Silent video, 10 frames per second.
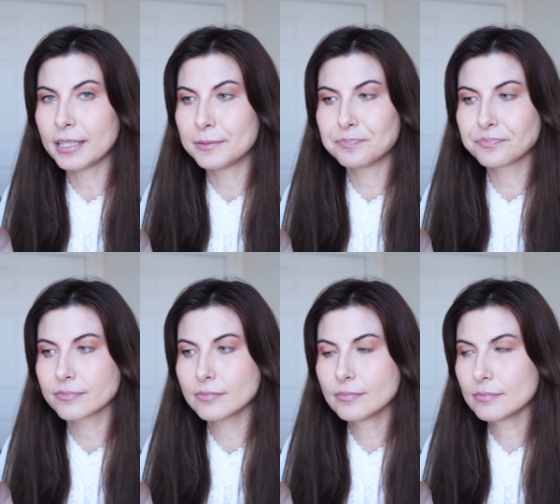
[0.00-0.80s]
But
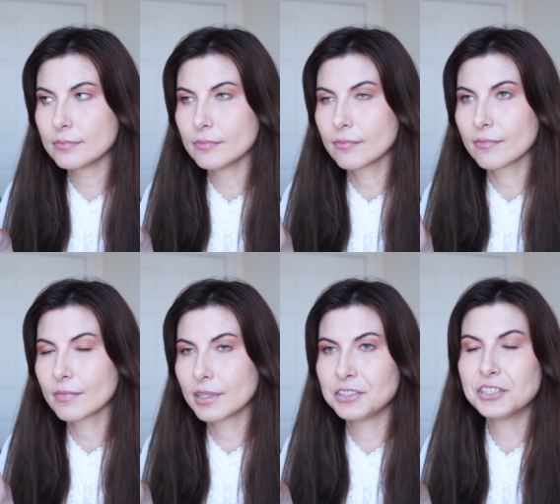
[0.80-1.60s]

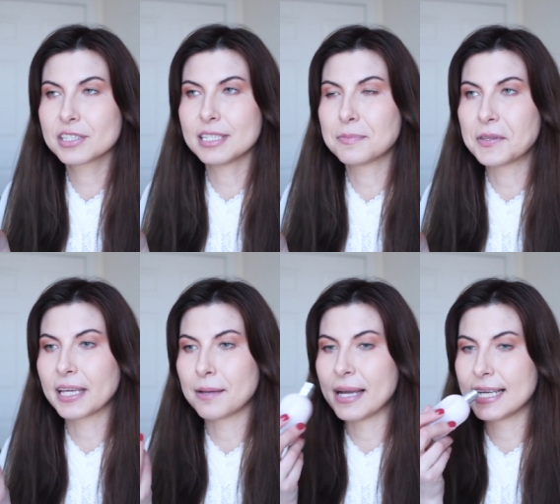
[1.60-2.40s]
it's just
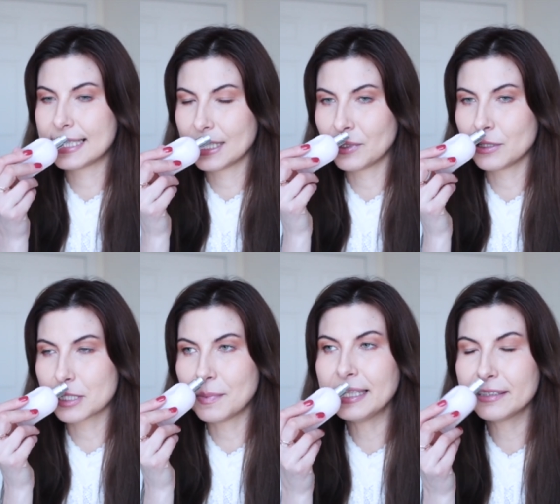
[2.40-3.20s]
something amazing. When you
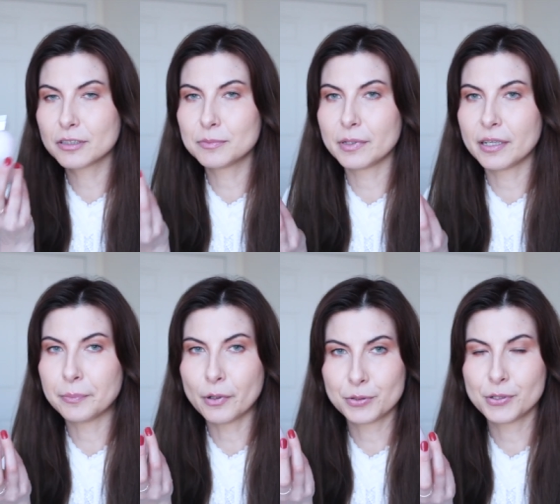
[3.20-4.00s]
smell it from the
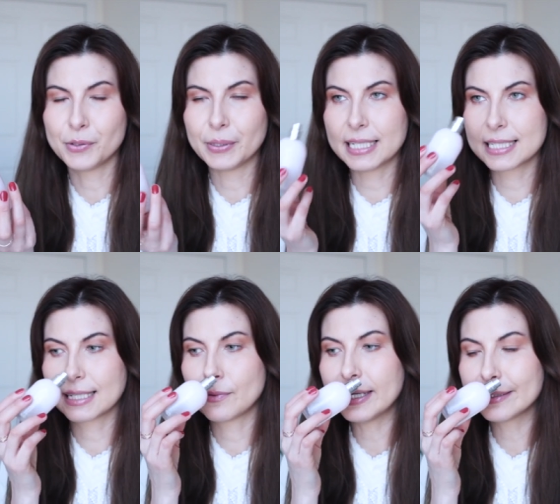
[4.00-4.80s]
bottle, it's
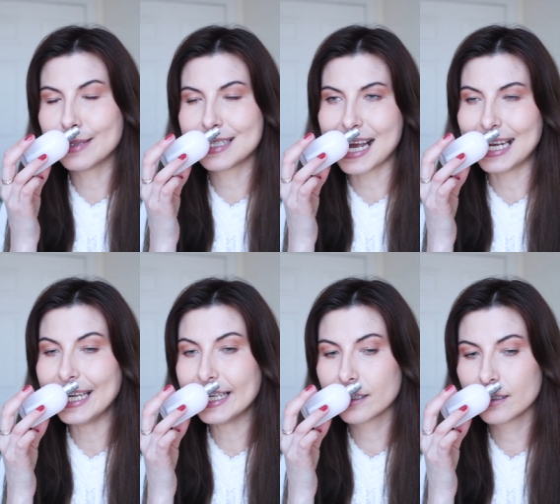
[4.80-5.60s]
quite
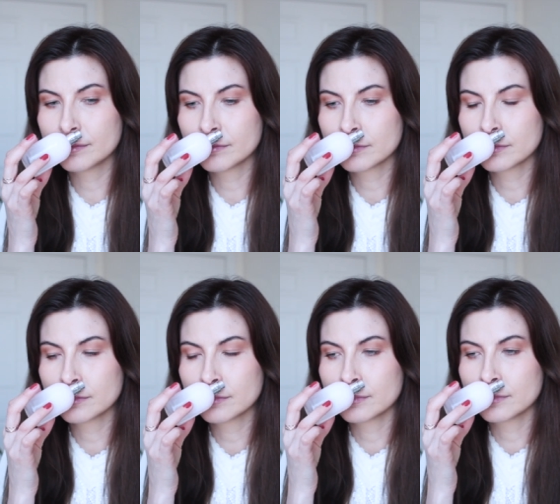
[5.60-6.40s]
metallic,
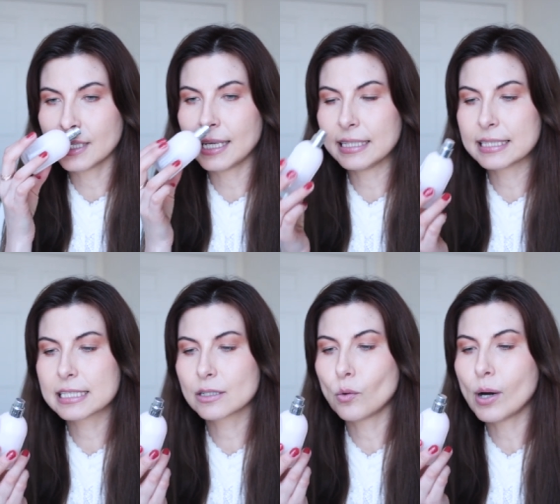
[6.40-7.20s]
and
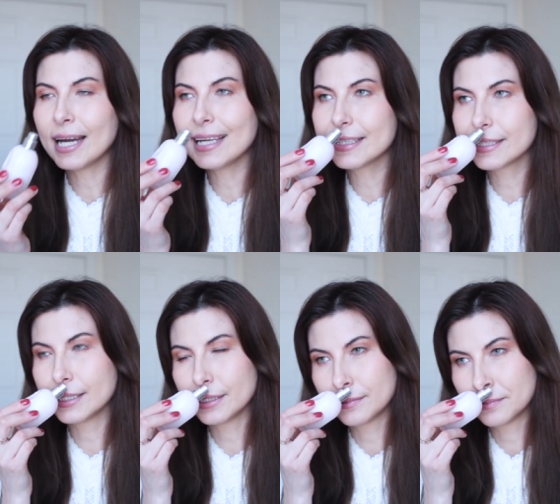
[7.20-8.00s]
it's quite